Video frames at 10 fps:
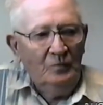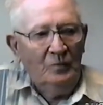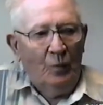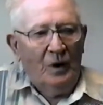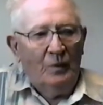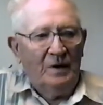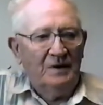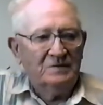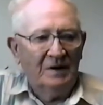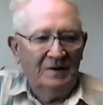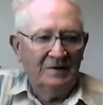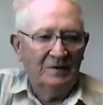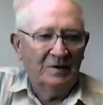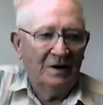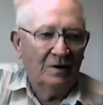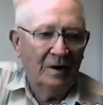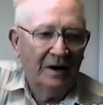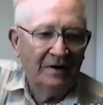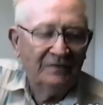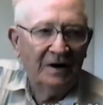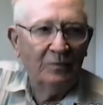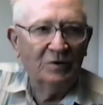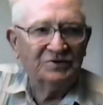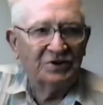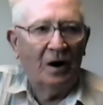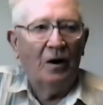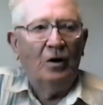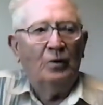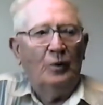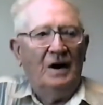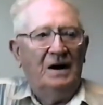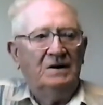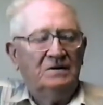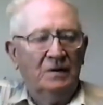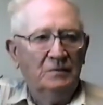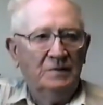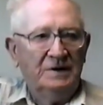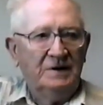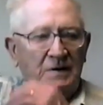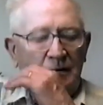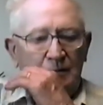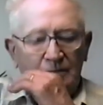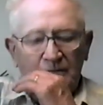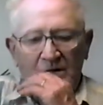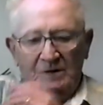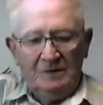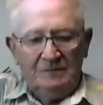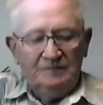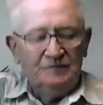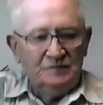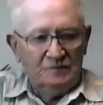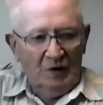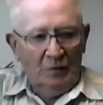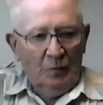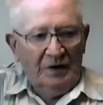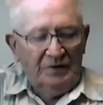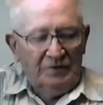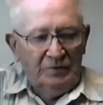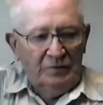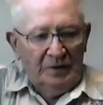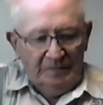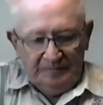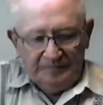Well, when our outfit was called, why we all went to